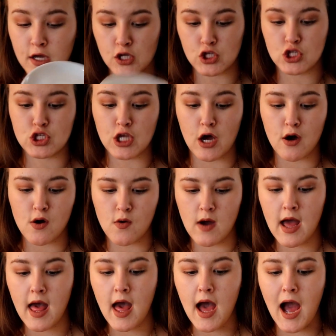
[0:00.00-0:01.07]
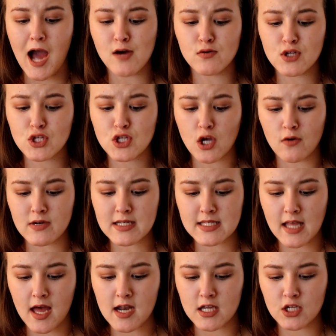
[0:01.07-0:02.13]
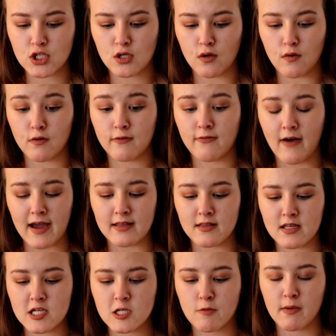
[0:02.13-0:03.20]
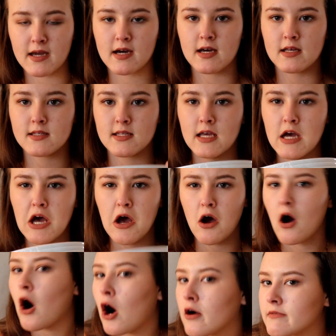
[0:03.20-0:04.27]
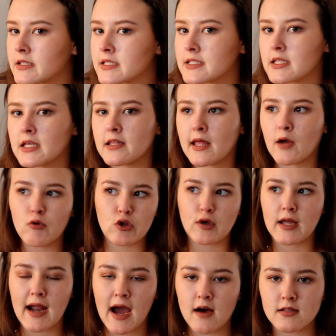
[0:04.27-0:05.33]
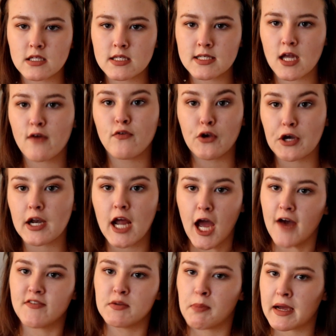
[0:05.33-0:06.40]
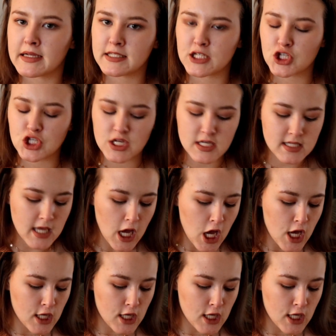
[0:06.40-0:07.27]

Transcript: So I was so excited to find this because obviously like when you get a house and stuff, you're gonna have to buy dishes.